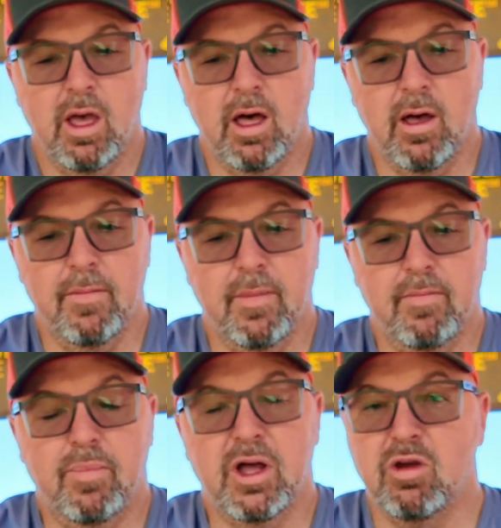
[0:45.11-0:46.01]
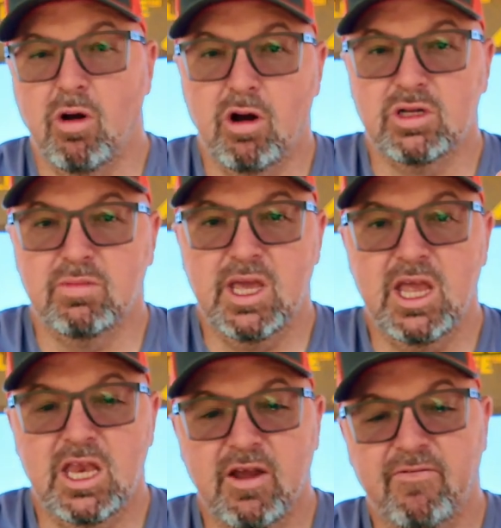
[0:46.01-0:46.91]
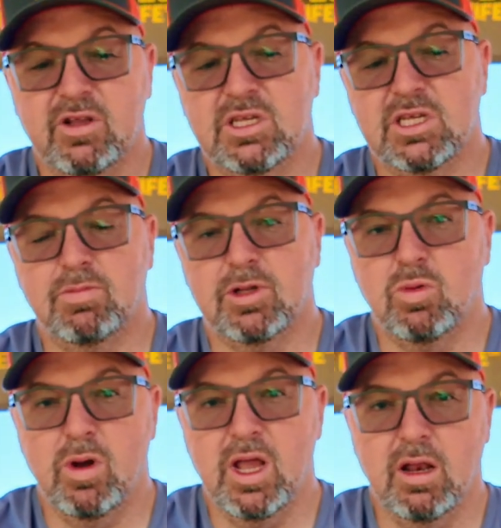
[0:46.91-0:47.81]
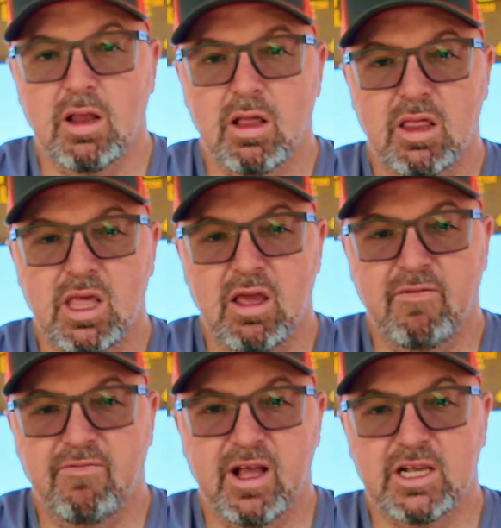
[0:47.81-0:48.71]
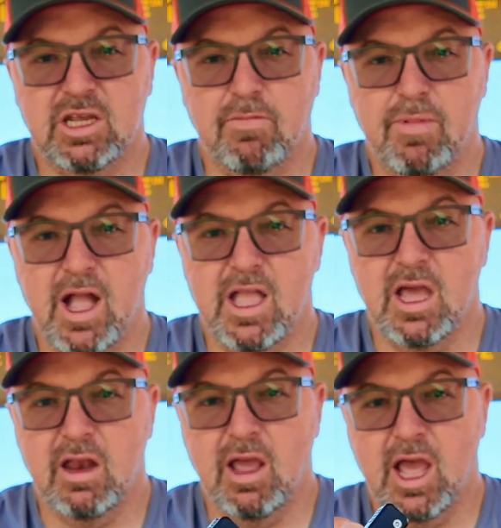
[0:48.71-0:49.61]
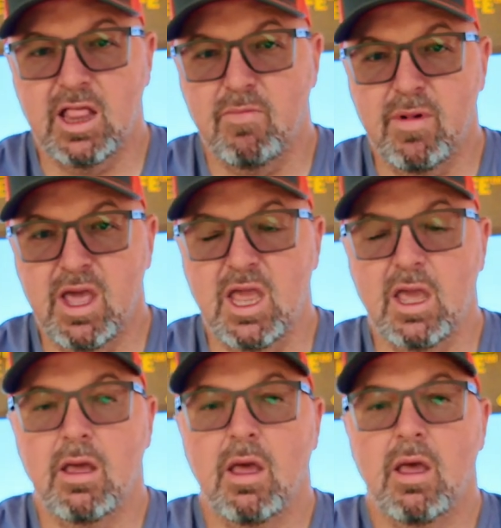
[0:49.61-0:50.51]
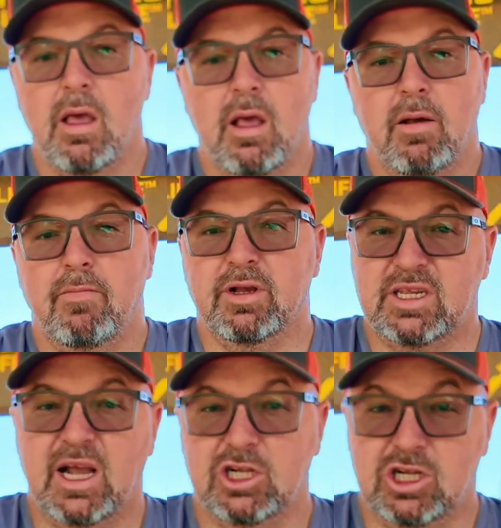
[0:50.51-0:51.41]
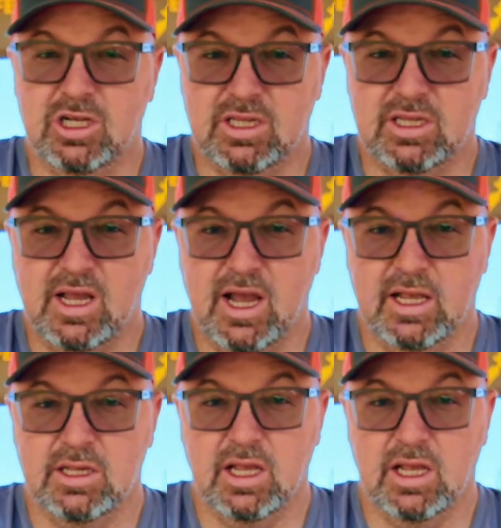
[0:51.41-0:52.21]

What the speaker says: But there are some key differences between the Flex Companion and the Mini, besides just the size.